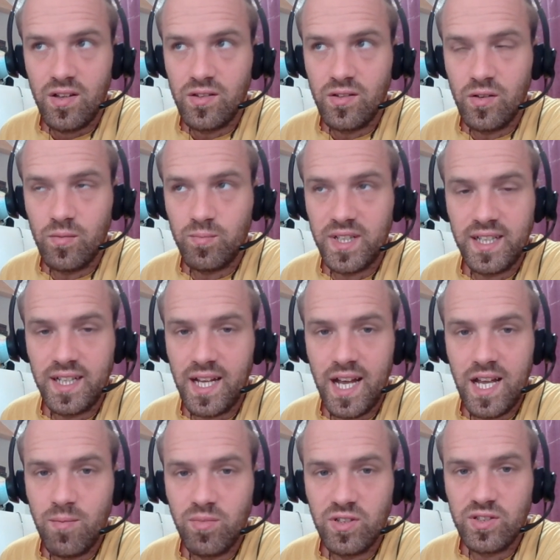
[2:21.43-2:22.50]
not being
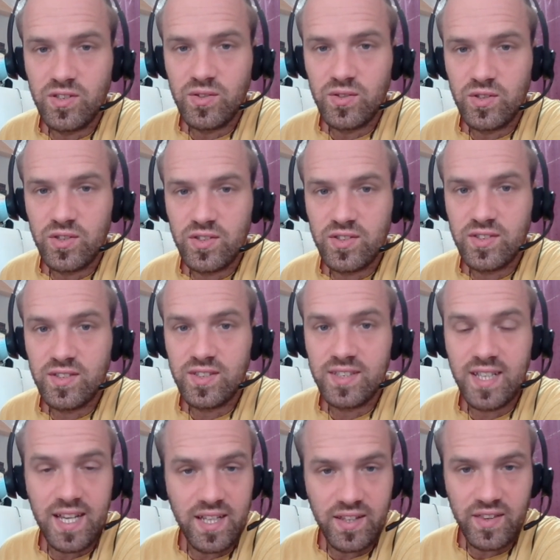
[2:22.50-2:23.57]
able to just
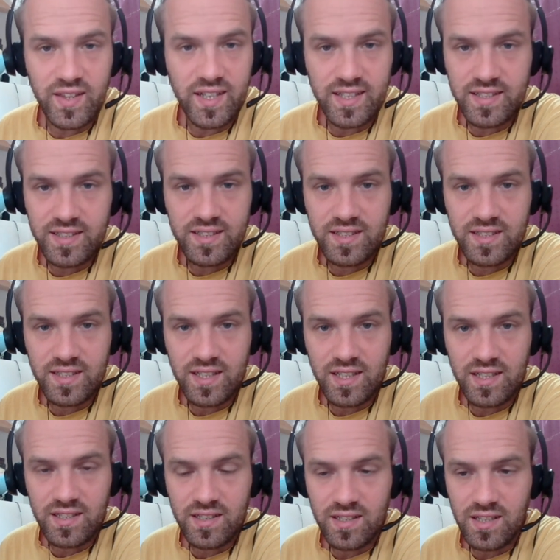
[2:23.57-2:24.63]
take things
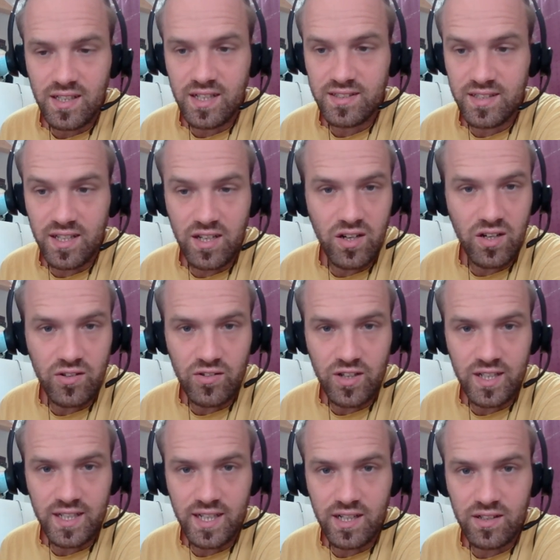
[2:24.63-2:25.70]
as they are
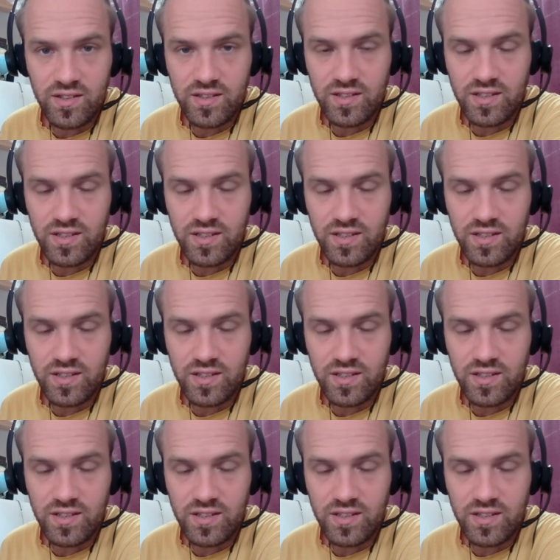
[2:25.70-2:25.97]
right now,